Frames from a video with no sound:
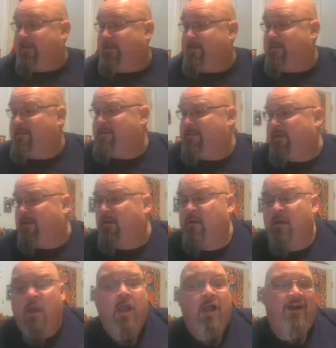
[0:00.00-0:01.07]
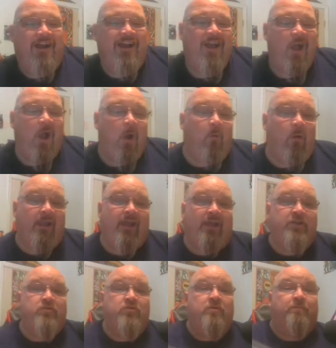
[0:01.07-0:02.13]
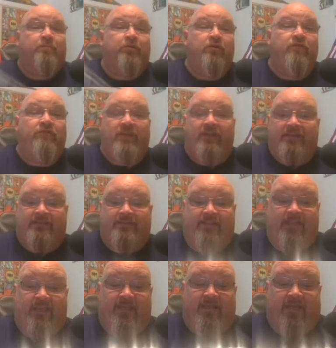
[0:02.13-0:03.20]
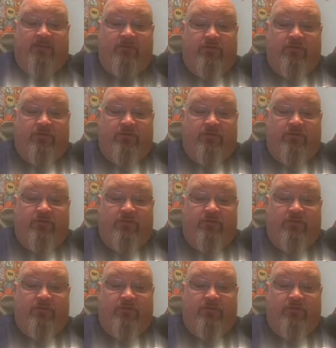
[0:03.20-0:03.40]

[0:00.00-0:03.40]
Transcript: easier, what can I do to improve this? Again, I would